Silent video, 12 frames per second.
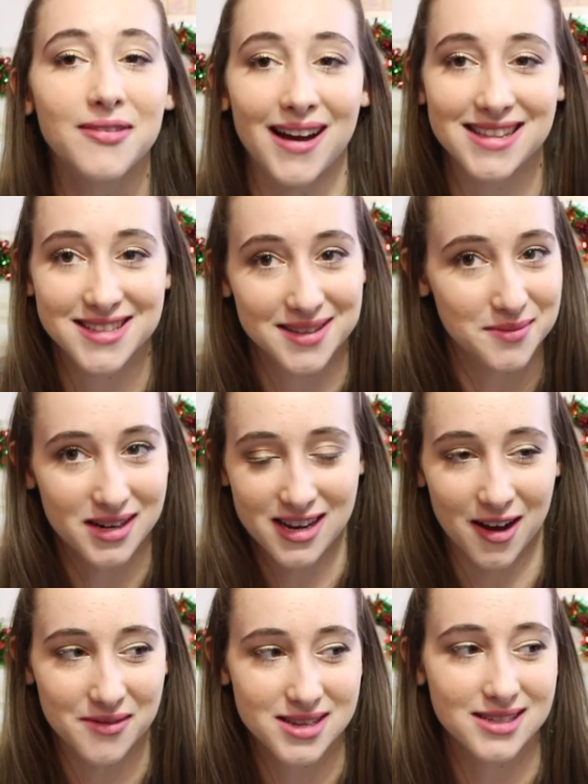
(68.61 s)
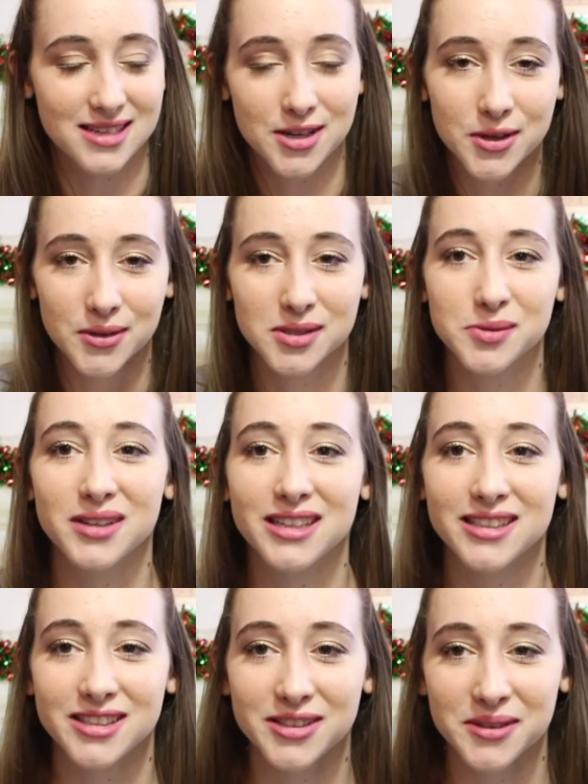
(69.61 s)
to find somebody, obviously, who was
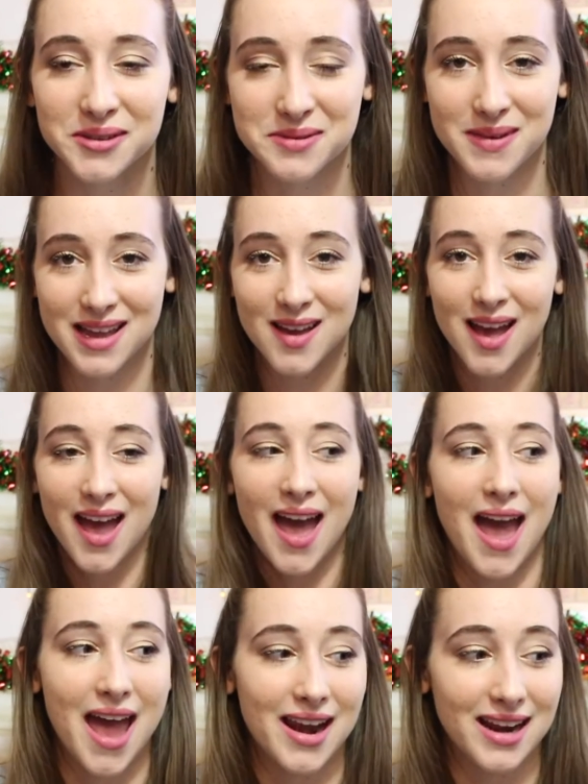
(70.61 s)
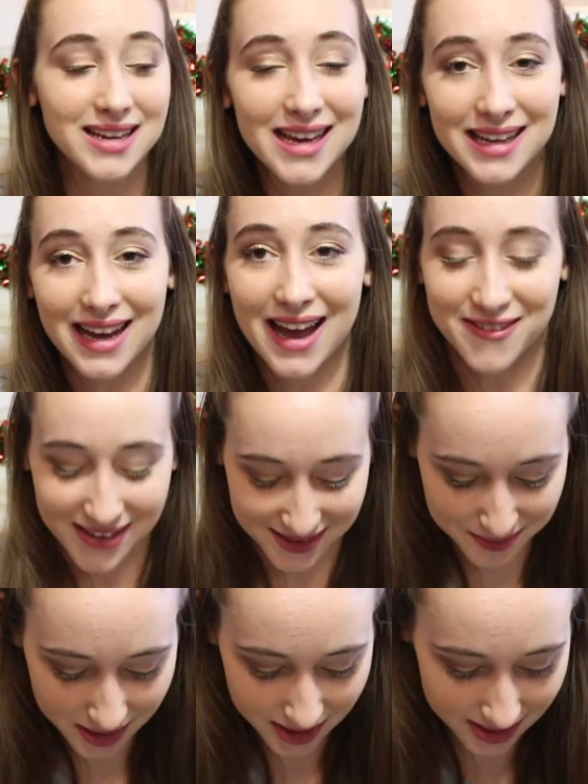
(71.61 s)
willing to do it with me, and I did. I
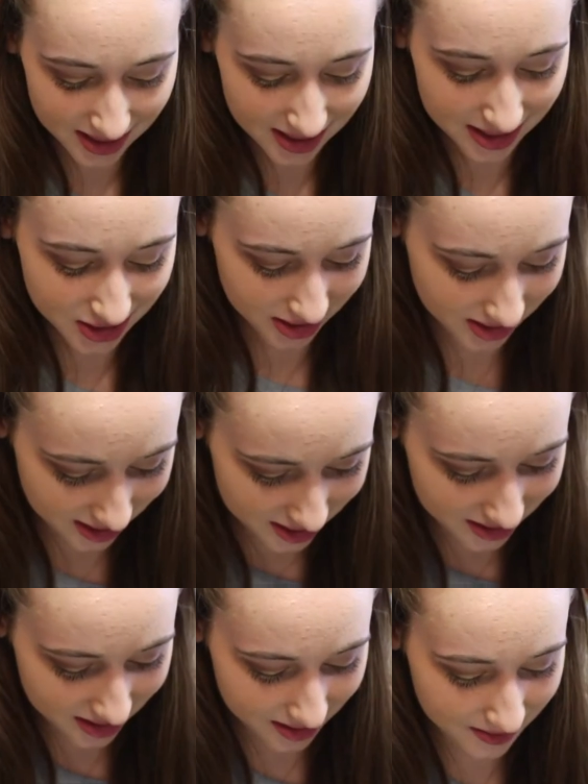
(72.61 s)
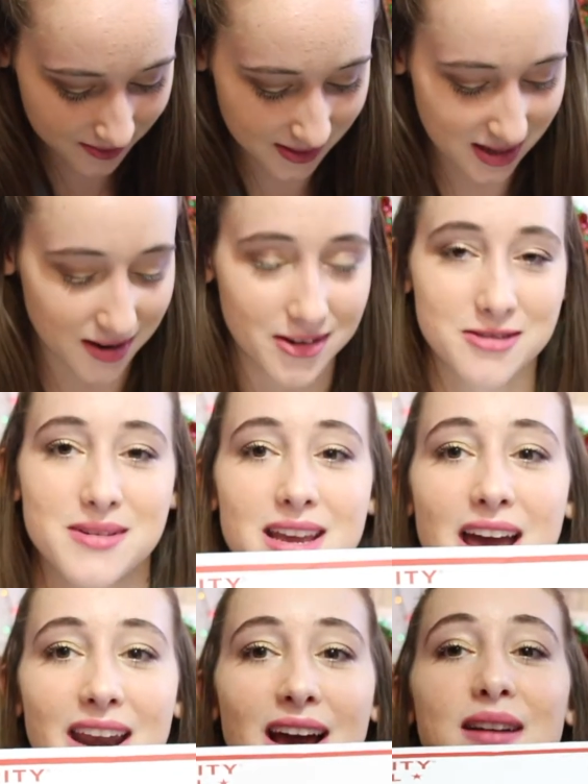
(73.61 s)
found Miranda, and she's gonna do the video with me,
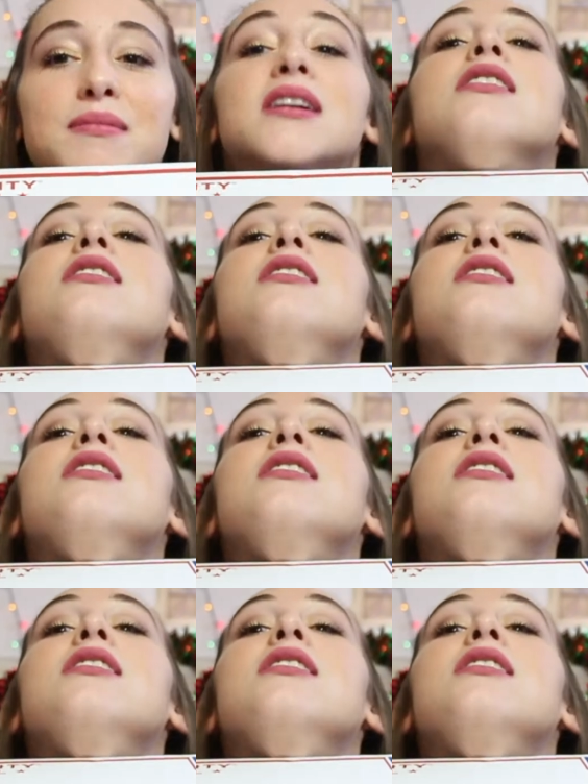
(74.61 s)
and I'm